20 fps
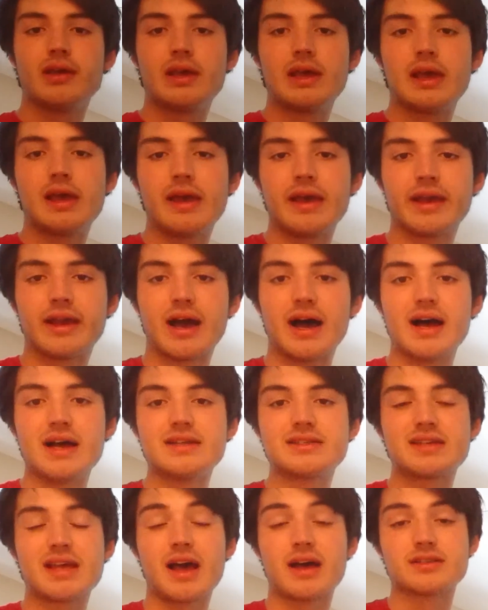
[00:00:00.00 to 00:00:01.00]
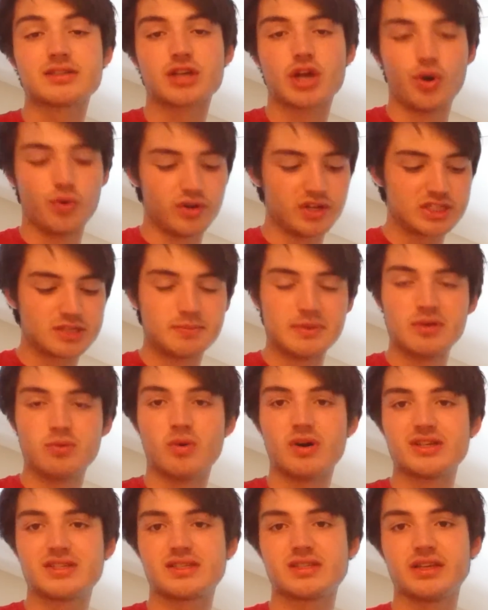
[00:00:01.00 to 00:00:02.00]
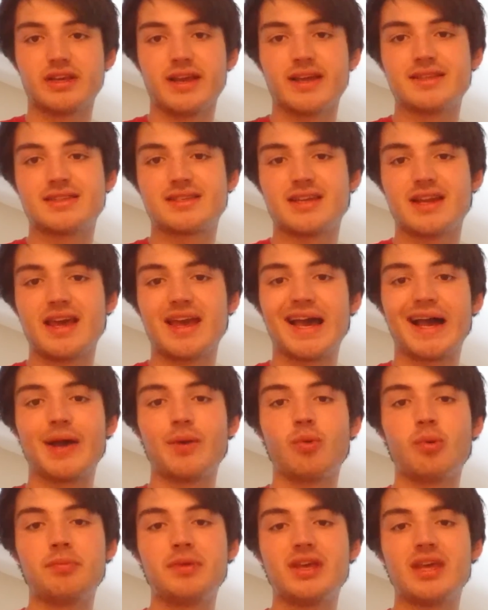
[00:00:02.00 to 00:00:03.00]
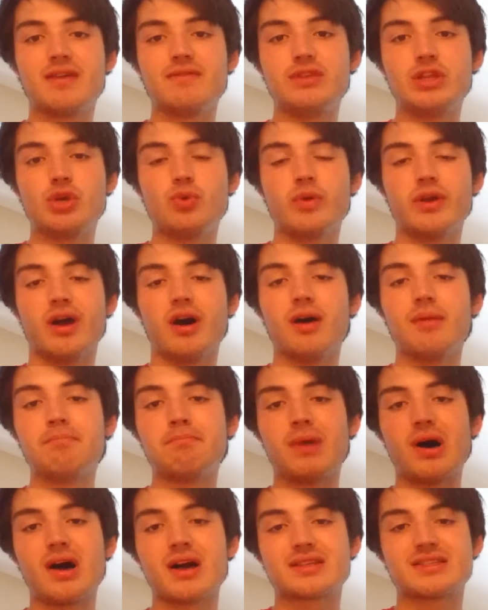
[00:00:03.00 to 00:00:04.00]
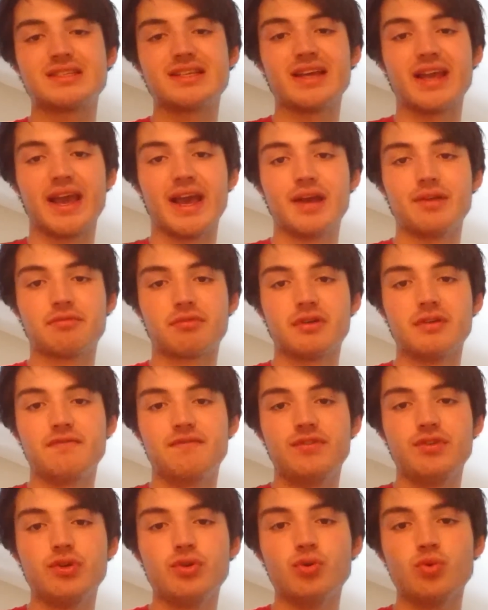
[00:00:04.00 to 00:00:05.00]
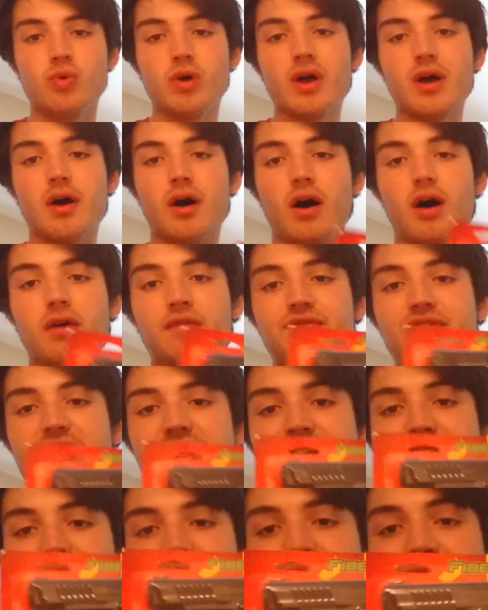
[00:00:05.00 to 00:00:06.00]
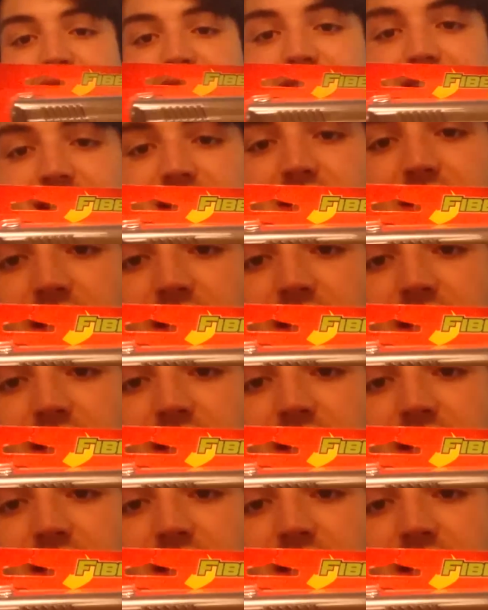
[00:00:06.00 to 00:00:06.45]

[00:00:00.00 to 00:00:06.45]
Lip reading: Hey guys, how's it going? It's me, Wesley, and today I will be giving you an unboxing and review of the Daisy